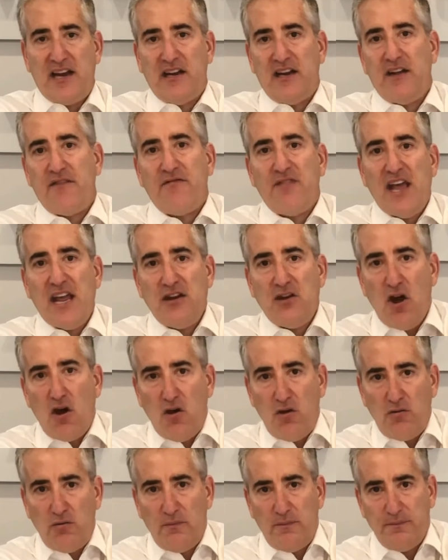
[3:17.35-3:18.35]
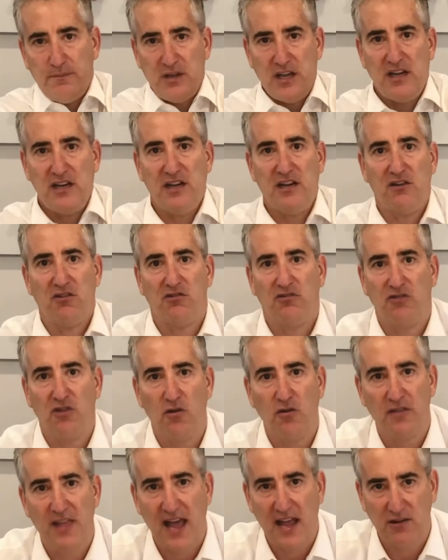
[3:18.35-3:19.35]
And if they don't, you need to
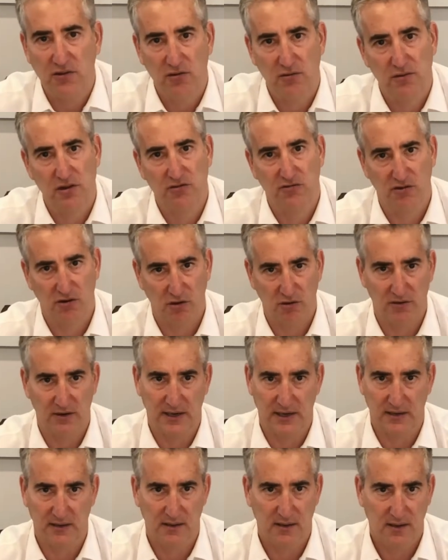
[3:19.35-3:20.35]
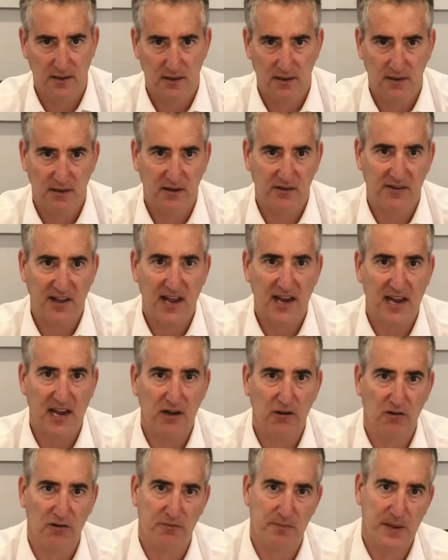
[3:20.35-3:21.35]
show that to a jury, because that
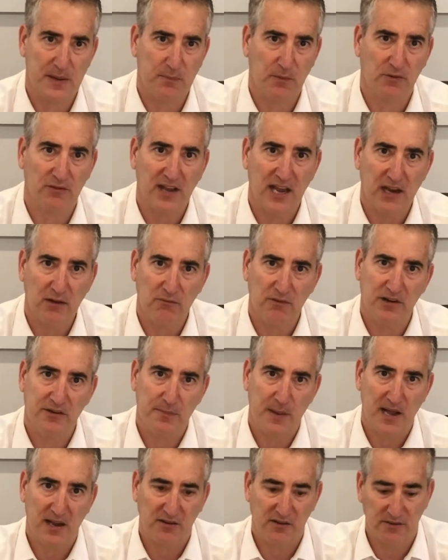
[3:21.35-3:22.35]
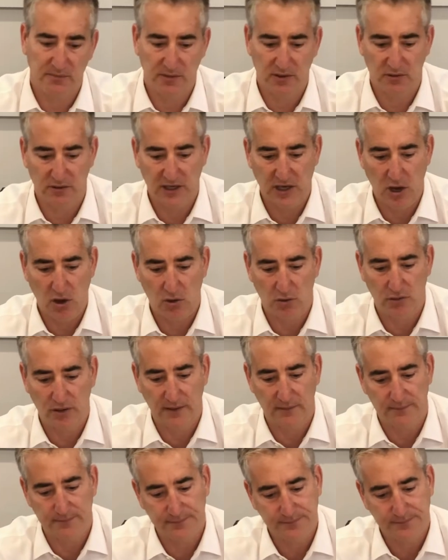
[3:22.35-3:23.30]
angers people. Take responsibility. Own it.